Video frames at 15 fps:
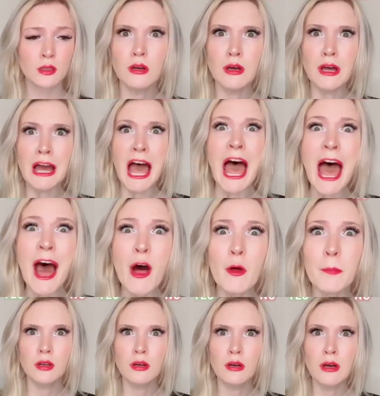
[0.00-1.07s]
Help!
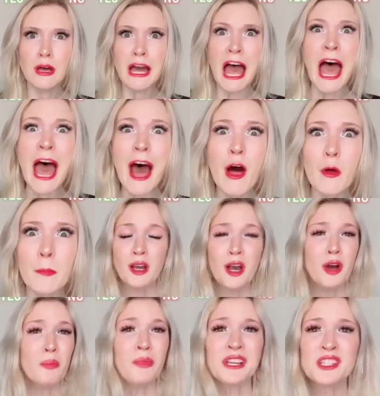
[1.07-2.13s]
Help! My
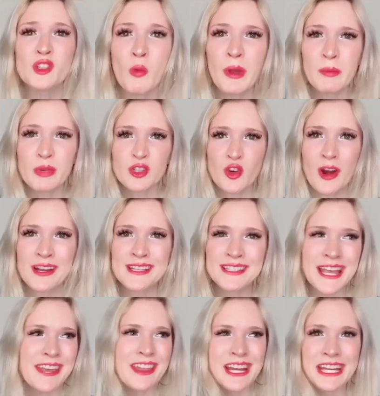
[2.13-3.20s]
soulmate was trying to say that
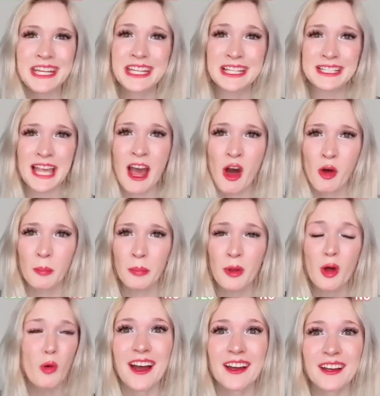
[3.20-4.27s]
he needs help.
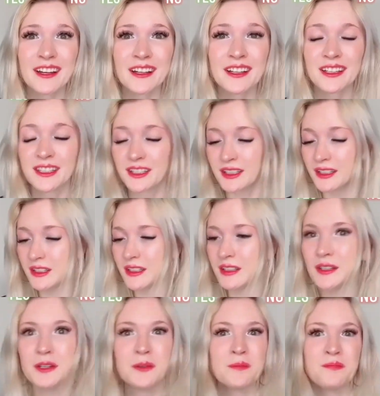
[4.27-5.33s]
Here, send him this frying
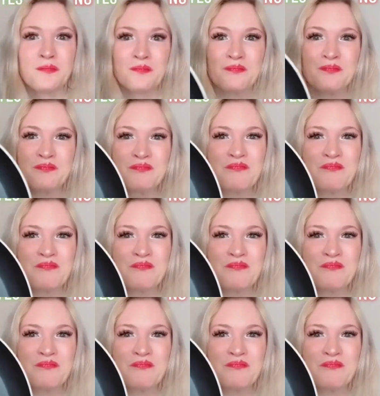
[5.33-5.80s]
pan.